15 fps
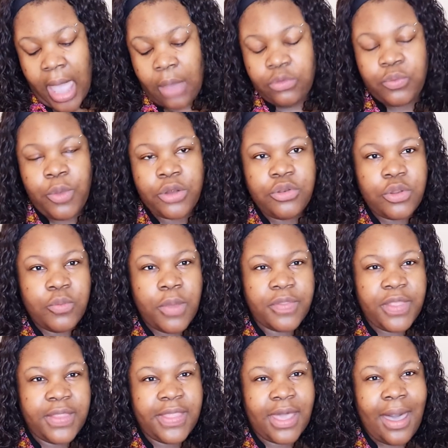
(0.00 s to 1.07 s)
was wondering
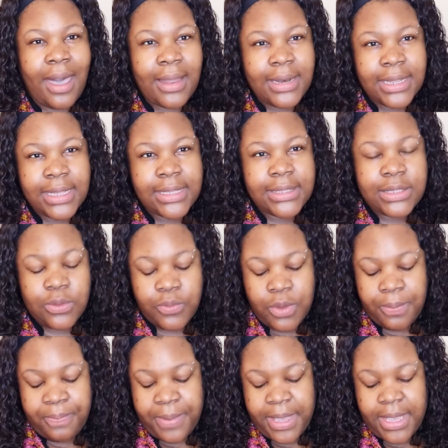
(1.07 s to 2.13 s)
whether the colors
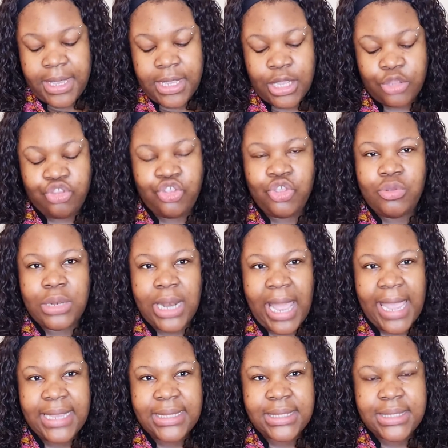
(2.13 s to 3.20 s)
would be too
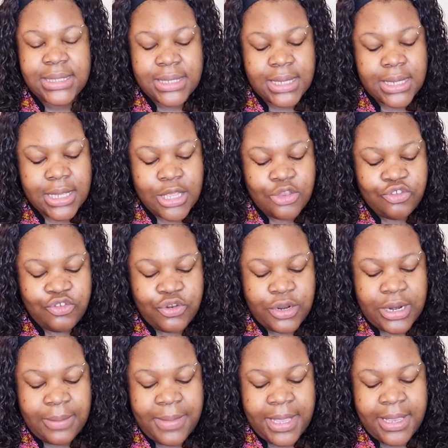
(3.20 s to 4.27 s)
light. Do you
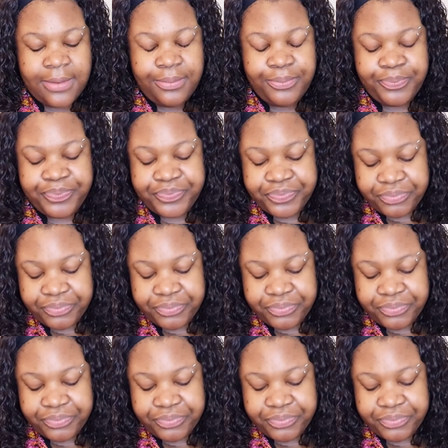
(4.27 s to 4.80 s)
know what I mean?